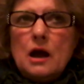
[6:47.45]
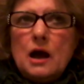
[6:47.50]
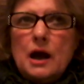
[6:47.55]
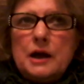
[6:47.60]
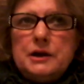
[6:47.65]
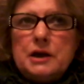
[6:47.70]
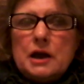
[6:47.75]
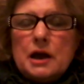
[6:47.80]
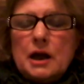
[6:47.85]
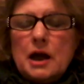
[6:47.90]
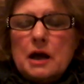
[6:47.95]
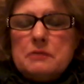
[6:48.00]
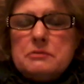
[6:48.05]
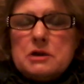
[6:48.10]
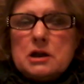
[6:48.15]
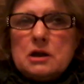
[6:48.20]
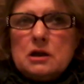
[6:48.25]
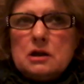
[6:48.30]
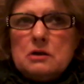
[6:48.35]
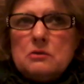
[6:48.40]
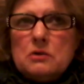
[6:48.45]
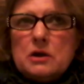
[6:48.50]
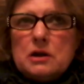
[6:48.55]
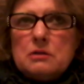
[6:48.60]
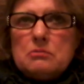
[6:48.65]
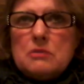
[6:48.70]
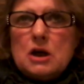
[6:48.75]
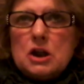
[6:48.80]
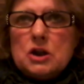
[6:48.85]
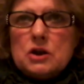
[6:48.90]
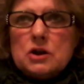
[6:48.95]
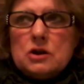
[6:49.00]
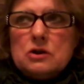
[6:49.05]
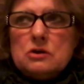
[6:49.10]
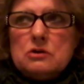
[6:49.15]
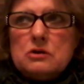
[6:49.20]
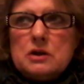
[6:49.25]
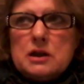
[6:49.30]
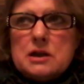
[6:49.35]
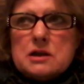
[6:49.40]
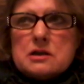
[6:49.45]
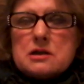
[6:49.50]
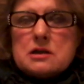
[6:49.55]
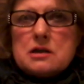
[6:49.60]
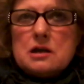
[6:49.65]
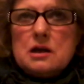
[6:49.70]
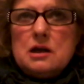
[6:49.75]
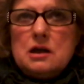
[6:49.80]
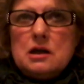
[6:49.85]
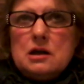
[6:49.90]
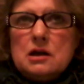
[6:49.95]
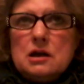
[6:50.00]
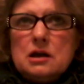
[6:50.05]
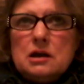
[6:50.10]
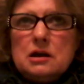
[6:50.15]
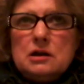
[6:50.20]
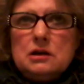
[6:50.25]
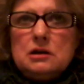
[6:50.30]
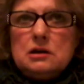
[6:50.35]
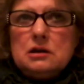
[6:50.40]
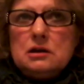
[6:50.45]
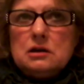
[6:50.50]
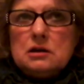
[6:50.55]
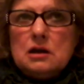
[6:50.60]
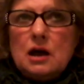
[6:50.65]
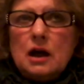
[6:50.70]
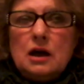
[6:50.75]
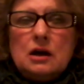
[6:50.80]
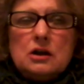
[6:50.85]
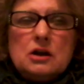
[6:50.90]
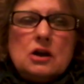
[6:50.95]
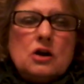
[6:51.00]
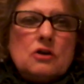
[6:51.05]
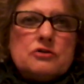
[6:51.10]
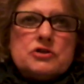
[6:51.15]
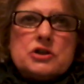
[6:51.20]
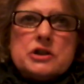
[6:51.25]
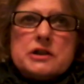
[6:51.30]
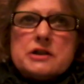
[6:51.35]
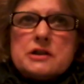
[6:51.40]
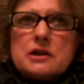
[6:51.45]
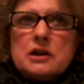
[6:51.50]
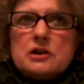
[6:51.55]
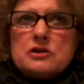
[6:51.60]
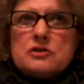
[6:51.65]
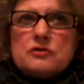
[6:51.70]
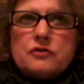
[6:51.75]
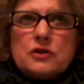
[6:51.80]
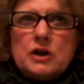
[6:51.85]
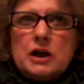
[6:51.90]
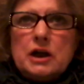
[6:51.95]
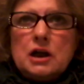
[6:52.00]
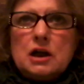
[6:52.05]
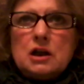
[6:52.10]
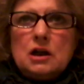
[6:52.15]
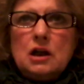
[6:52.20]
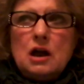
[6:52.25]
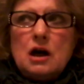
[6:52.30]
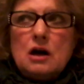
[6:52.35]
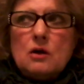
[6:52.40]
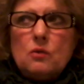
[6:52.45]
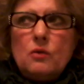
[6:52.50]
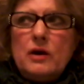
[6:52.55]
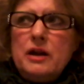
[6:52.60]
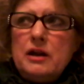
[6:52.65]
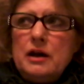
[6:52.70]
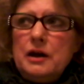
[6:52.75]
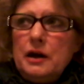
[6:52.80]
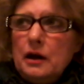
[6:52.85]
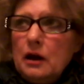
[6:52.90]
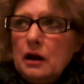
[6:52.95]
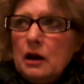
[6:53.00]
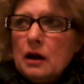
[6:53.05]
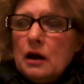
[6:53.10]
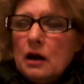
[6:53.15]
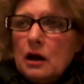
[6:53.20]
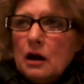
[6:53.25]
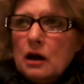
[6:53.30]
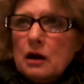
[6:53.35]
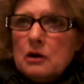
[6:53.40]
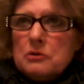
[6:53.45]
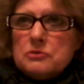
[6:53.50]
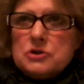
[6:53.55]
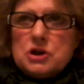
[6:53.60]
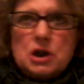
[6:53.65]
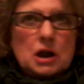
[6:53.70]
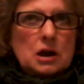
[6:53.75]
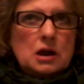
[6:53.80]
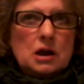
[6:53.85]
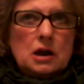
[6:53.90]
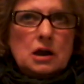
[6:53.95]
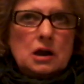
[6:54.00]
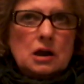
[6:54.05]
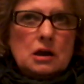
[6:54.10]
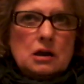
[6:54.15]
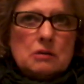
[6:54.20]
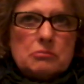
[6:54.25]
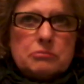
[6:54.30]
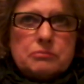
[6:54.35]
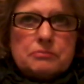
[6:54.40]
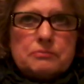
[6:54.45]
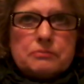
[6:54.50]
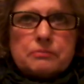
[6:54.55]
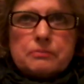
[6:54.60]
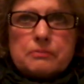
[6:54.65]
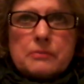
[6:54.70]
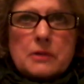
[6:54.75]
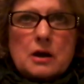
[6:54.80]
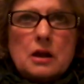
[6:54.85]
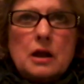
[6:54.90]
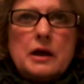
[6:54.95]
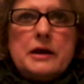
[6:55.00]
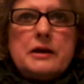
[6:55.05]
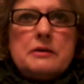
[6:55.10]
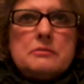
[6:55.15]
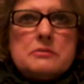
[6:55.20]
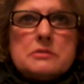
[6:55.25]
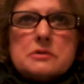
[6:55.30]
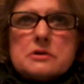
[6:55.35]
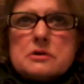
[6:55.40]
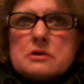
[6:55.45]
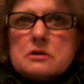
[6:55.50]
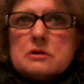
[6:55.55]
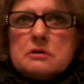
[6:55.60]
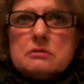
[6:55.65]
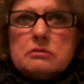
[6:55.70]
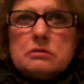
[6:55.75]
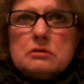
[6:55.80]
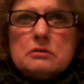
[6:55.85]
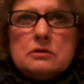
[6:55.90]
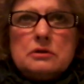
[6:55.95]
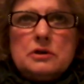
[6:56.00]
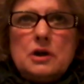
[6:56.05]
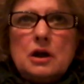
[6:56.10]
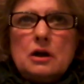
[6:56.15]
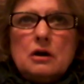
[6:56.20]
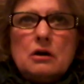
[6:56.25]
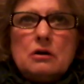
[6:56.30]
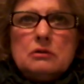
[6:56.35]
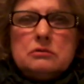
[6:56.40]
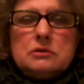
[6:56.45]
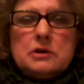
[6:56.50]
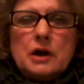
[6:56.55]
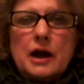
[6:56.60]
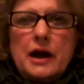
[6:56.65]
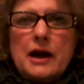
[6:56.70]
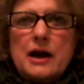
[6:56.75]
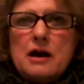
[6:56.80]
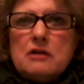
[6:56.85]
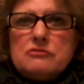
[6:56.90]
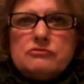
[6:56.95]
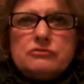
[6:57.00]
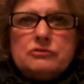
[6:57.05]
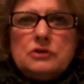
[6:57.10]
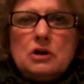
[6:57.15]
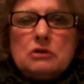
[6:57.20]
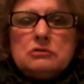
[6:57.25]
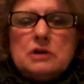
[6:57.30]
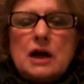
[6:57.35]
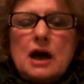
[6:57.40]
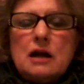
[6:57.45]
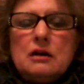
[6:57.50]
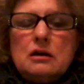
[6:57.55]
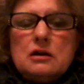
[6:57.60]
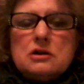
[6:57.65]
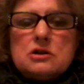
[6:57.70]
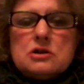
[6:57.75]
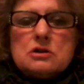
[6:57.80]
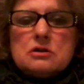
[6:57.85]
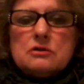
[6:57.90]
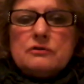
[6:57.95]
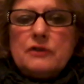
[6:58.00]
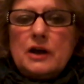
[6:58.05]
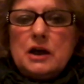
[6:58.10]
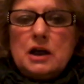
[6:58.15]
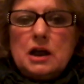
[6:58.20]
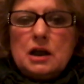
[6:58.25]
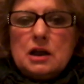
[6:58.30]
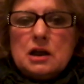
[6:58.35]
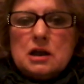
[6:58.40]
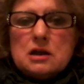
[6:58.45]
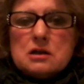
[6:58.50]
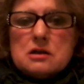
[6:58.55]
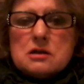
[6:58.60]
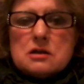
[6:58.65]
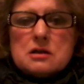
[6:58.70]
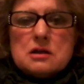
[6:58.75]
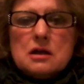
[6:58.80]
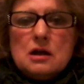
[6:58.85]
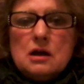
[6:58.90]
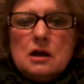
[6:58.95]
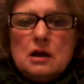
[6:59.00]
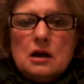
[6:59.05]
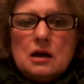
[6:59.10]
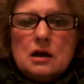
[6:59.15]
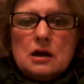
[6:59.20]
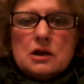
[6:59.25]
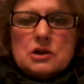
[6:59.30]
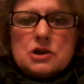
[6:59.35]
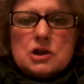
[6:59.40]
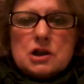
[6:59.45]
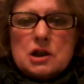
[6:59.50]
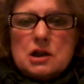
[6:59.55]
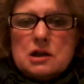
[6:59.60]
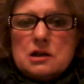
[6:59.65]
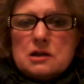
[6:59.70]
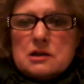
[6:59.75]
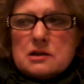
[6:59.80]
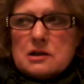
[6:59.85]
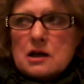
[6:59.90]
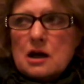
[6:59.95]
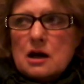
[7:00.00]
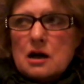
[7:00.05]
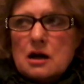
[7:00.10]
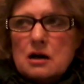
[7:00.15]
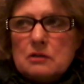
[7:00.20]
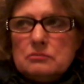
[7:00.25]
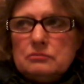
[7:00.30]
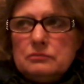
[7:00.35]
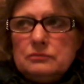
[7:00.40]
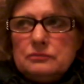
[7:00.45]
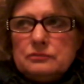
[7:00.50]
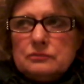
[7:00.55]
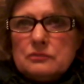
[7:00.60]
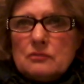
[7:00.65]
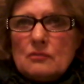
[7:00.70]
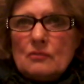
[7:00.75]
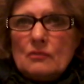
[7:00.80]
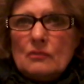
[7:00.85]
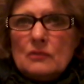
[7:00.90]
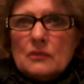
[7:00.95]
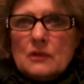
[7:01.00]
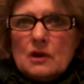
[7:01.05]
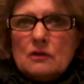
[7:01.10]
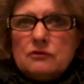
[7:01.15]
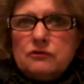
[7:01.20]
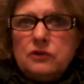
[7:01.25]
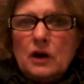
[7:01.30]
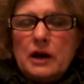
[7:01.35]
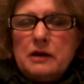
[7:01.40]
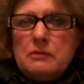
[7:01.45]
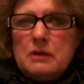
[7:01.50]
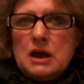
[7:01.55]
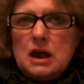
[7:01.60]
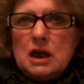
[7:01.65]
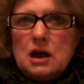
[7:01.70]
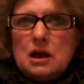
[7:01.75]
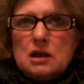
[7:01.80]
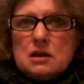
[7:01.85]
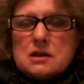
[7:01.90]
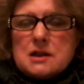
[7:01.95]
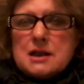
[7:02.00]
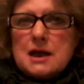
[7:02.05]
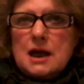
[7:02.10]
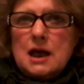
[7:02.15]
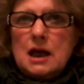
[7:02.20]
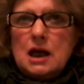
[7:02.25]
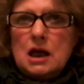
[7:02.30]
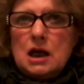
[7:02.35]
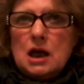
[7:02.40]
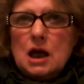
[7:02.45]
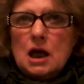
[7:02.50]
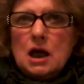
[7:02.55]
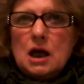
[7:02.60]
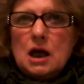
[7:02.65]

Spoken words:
yet I'm dealing with a mother who is in, I don't know if she's schizophrenic along with it. She claims, to have no knowledge of any of this. She's flaming insane,